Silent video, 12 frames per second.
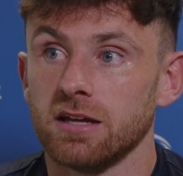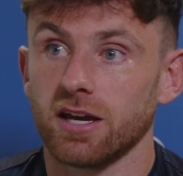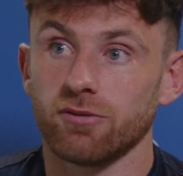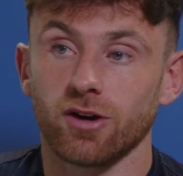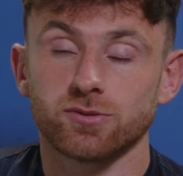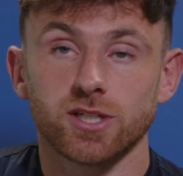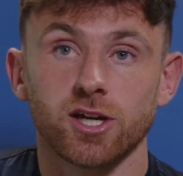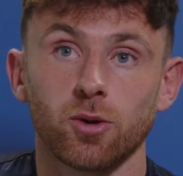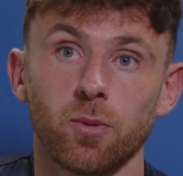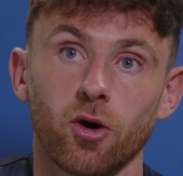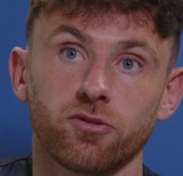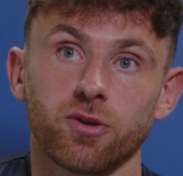They've obviously
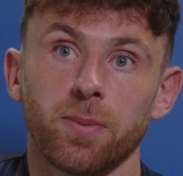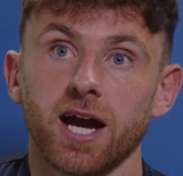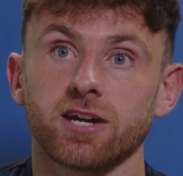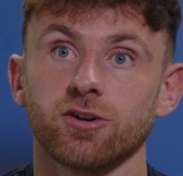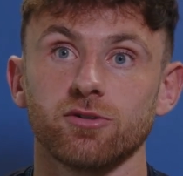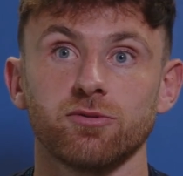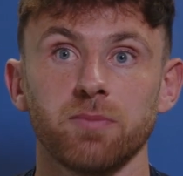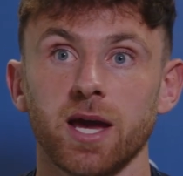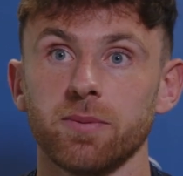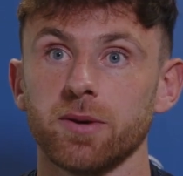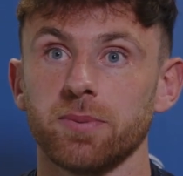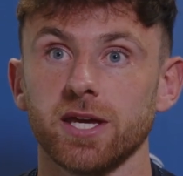come off the back of
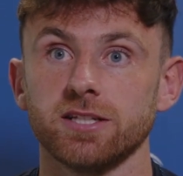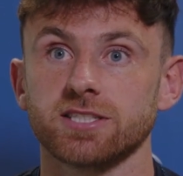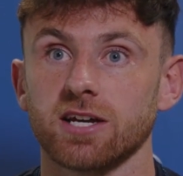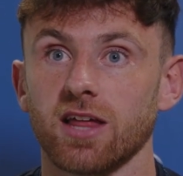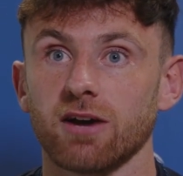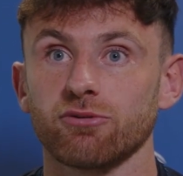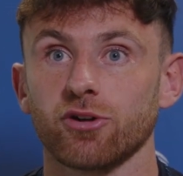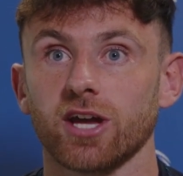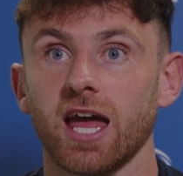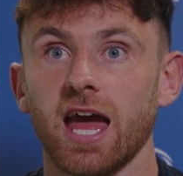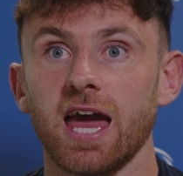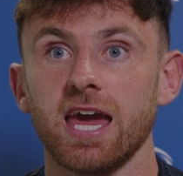maybe beating South
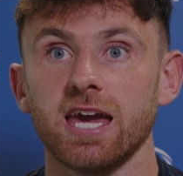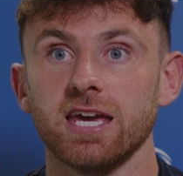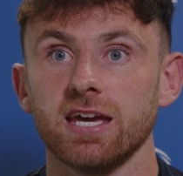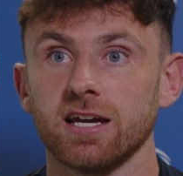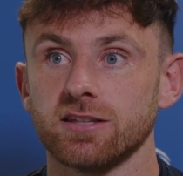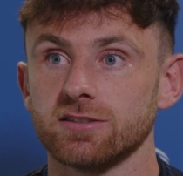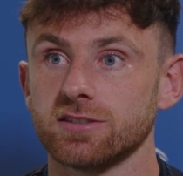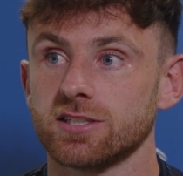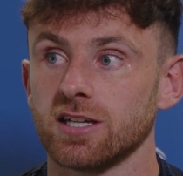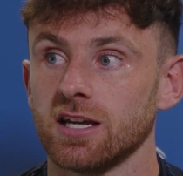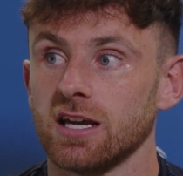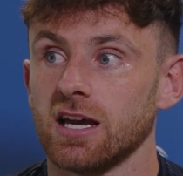Africa A
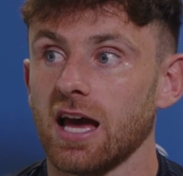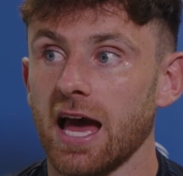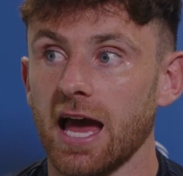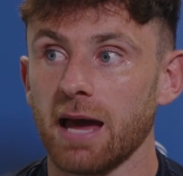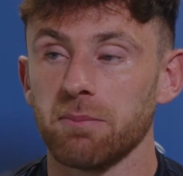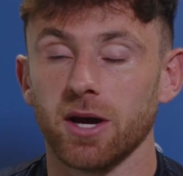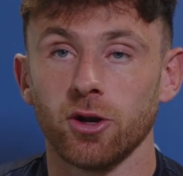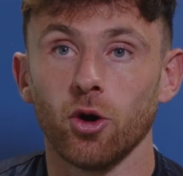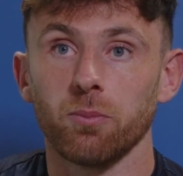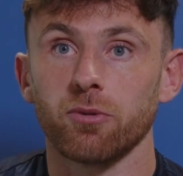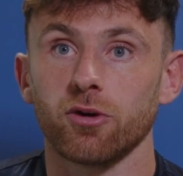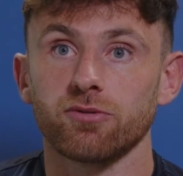and a
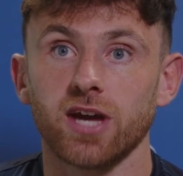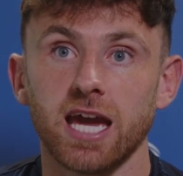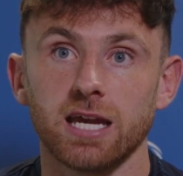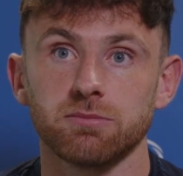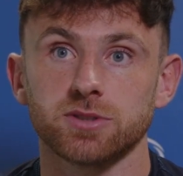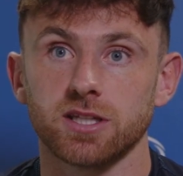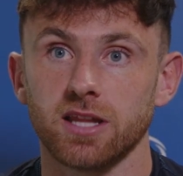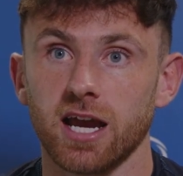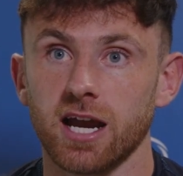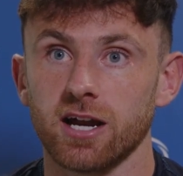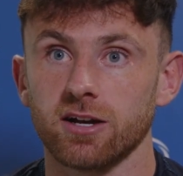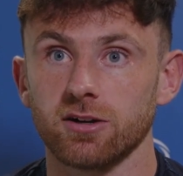number of games, and
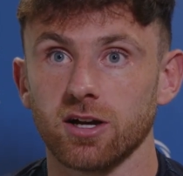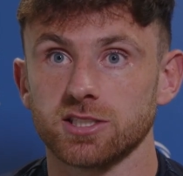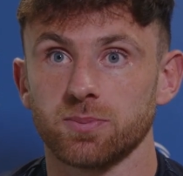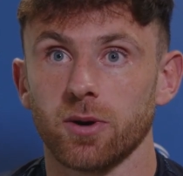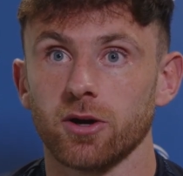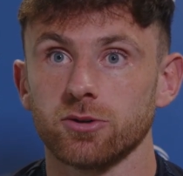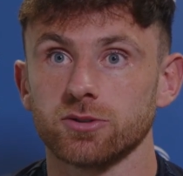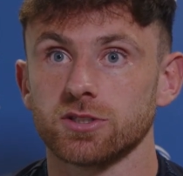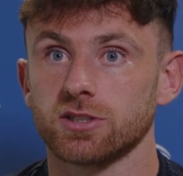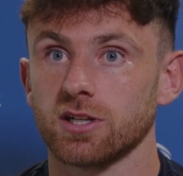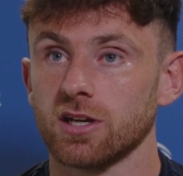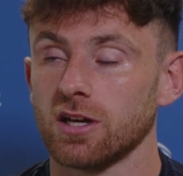they're, I
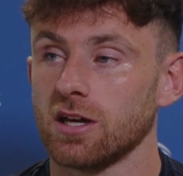suppose,